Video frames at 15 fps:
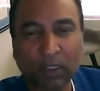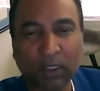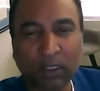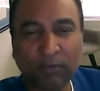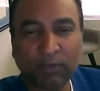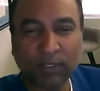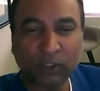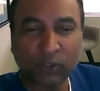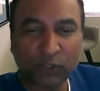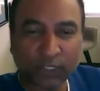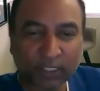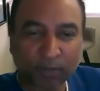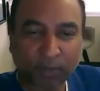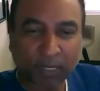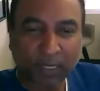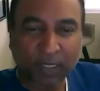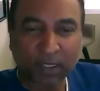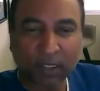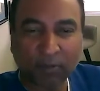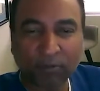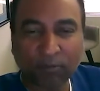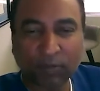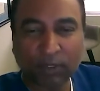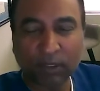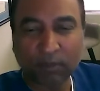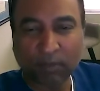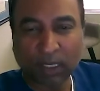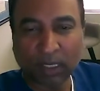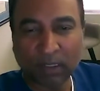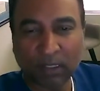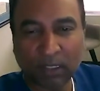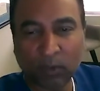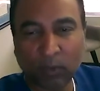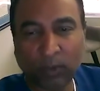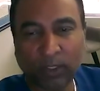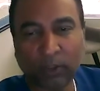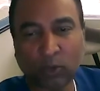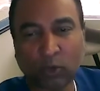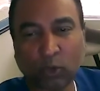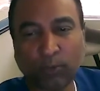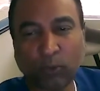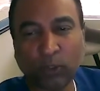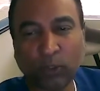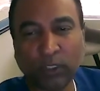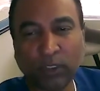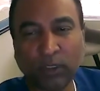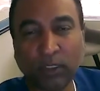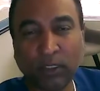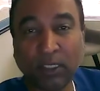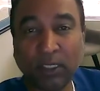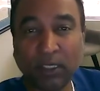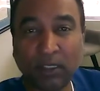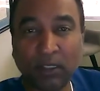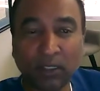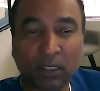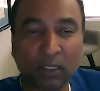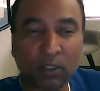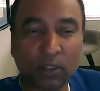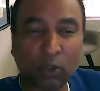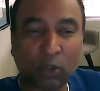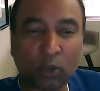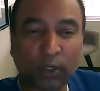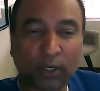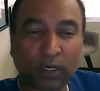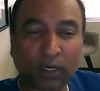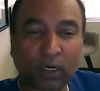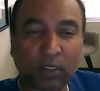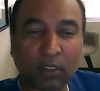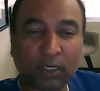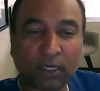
Given his chest pain and very mildly elevated troponin, he did undergo a cardiac